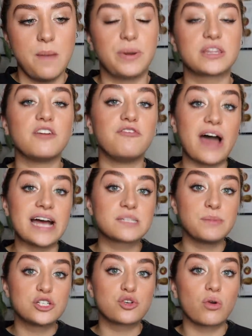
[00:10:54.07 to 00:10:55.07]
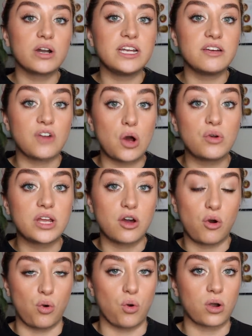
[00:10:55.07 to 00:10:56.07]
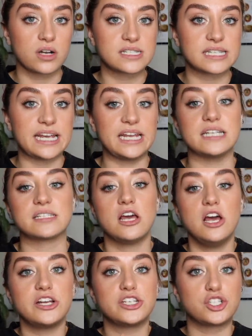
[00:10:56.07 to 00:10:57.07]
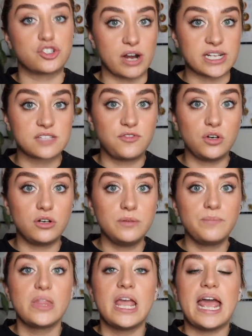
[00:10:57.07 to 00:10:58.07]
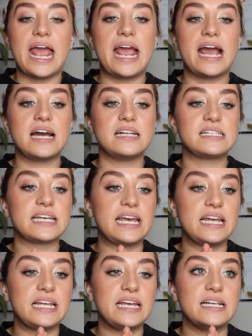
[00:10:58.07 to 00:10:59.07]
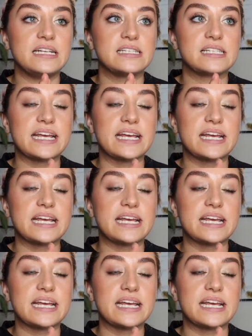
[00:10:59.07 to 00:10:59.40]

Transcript: But the vast majority of owning a horse is stressful and it is